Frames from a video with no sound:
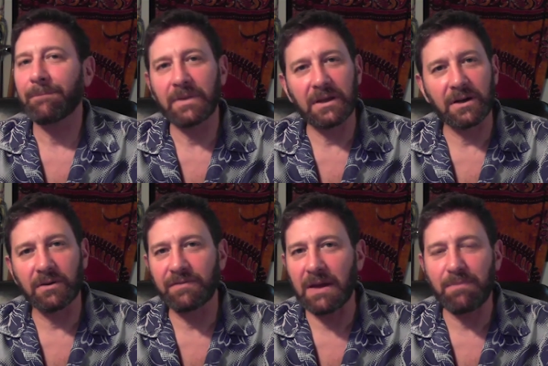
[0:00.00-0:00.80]
you know
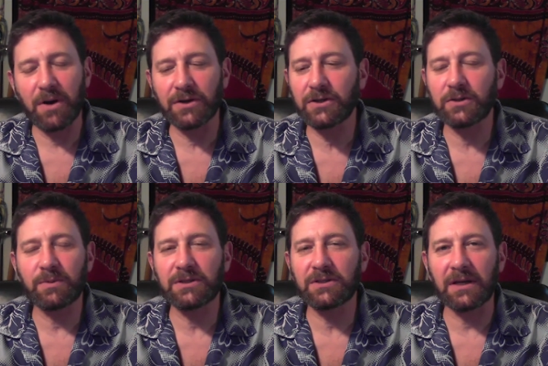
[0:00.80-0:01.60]
if that parachute's
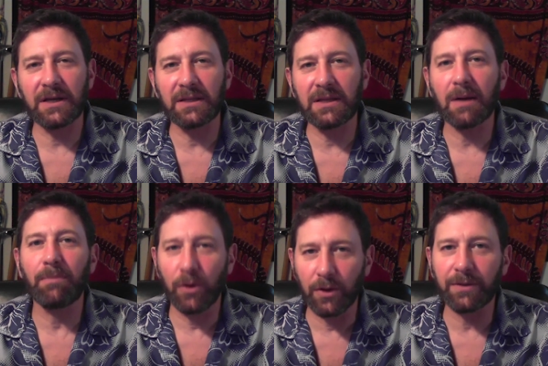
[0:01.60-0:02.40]
been sitting in there
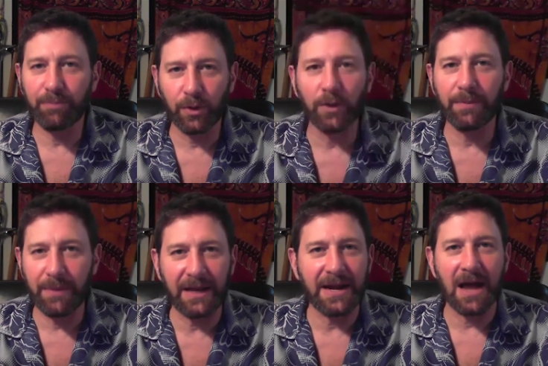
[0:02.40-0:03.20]
pull the pull the
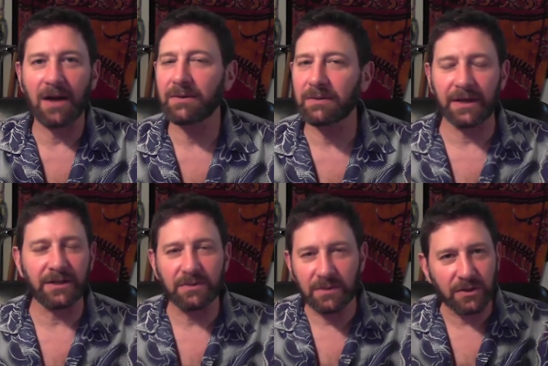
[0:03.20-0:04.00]
main out and let
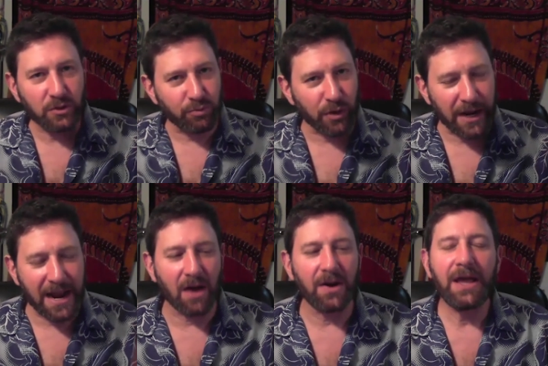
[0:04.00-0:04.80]
it you know spread
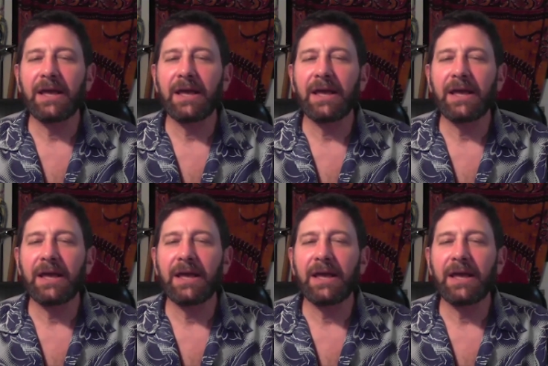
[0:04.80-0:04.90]
out